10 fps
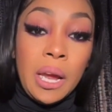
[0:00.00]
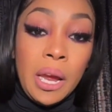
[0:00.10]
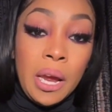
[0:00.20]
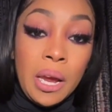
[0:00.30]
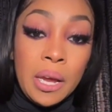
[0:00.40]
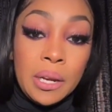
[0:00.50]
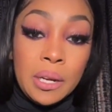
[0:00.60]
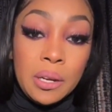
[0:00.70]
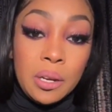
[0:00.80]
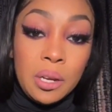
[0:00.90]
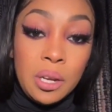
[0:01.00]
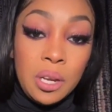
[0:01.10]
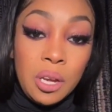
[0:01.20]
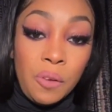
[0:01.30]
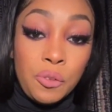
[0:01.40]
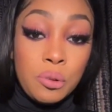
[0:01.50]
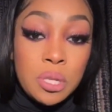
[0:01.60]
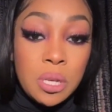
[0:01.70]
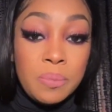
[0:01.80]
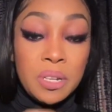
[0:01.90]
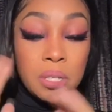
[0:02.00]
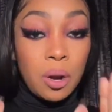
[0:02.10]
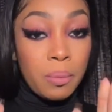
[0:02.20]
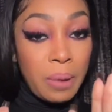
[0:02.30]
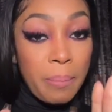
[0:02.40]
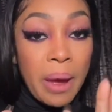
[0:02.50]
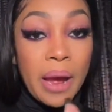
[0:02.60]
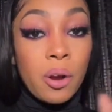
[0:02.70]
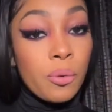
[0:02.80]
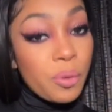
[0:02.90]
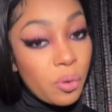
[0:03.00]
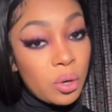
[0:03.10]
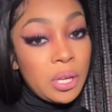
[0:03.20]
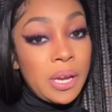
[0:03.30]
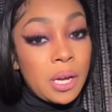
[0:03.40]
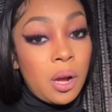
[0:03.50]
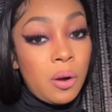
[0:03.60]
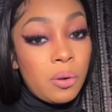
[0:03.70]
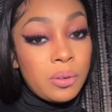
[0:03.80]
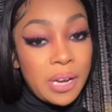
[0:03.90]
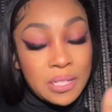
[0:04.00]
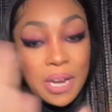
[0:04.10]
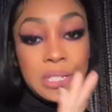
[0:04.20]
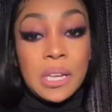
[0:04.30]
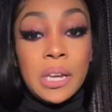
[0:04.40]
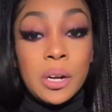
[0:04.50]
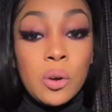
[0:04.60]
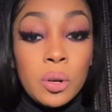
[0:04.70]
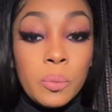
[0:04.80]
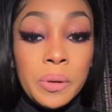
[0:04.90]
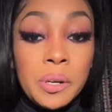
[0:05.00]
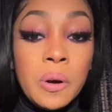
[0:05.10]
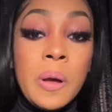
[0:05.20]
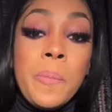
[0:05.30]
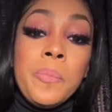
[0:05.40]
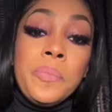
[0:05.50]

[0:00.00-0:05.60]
And if you see me turn my back or let go, as I say, let go of the wheel,